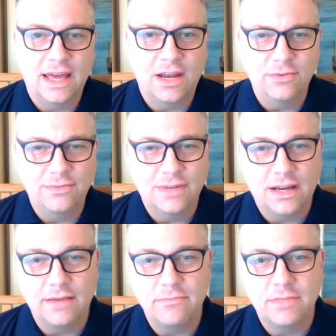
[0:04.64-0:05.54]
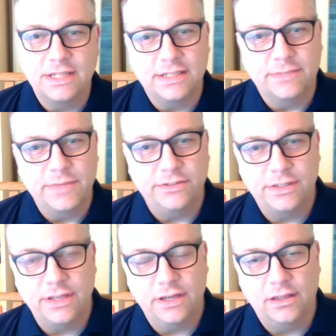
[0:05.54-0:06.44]
Hello, I'm Matthias
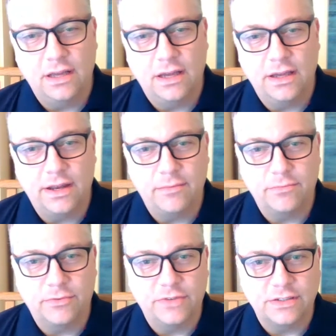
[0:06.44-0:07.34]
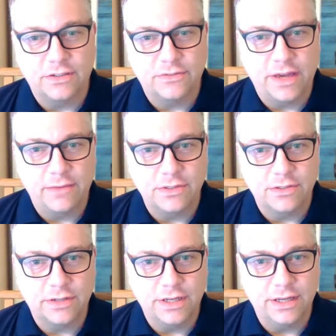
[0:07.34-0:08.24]
Bierenstiel, and I'm professor of
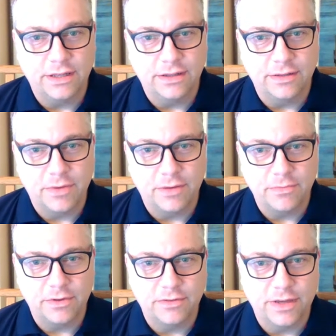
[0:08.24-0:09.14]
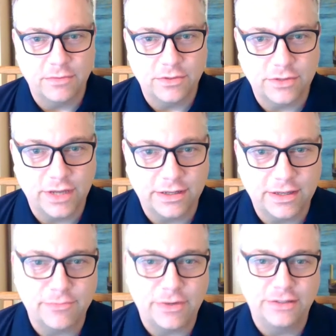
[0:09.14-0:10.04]
chemistry in the Department of Chemistry at
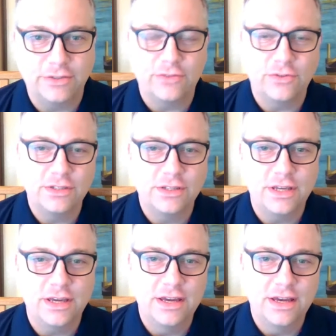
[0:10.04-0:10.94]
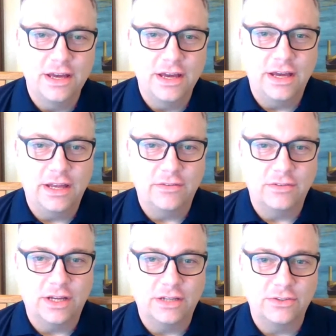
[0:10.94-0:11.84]
Capretten University. And I would
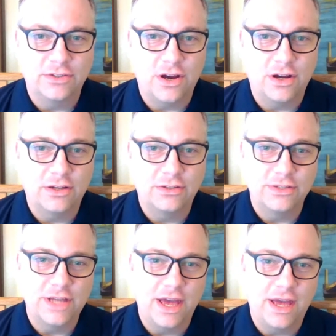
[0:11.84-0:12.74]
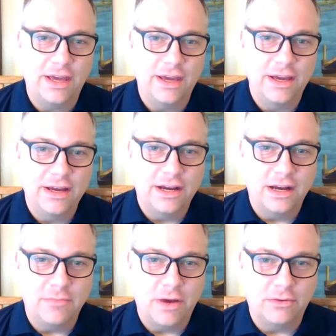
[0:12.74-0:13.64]
like to talk today
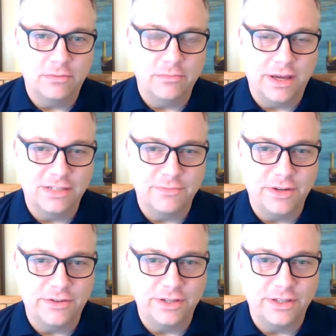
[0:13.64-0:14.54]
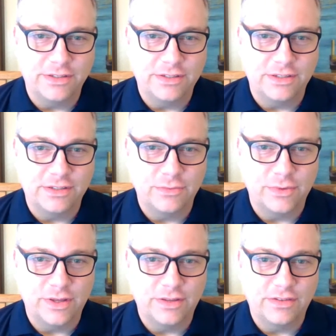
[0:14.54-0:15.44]
about my experiences
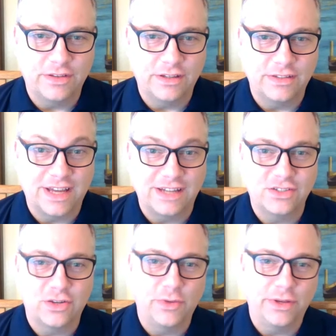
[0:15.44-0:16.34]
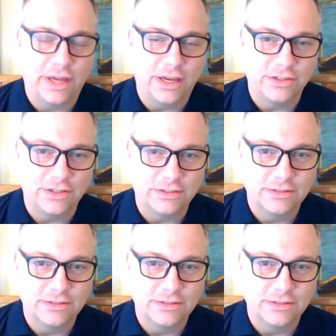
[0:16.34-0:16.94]
with science communication.